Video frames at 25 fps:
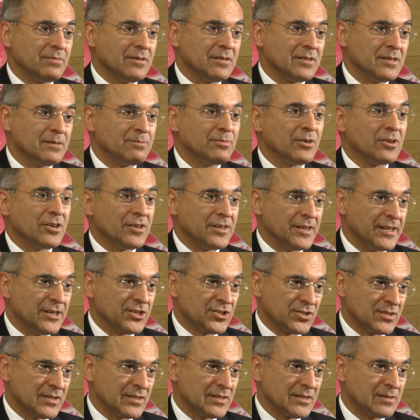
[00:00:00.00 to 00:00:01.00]
the
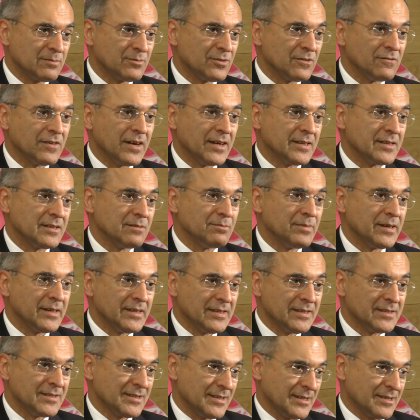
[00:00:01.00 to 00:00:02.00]
pollination provided by
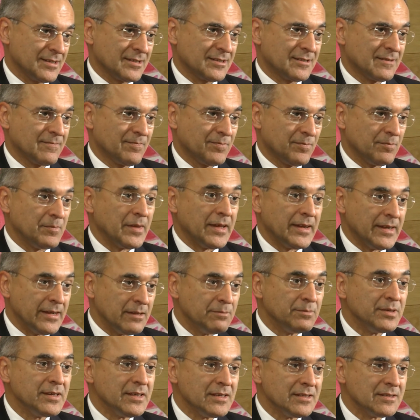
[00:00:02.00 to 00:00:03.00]
insects, mainly
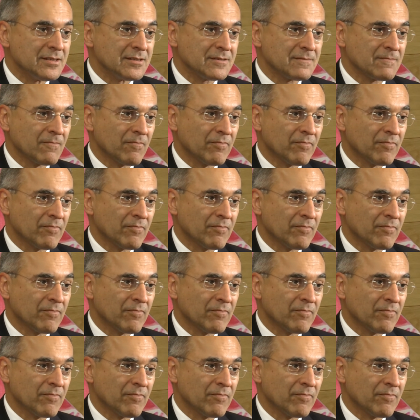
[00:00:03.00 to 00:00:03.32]
bees.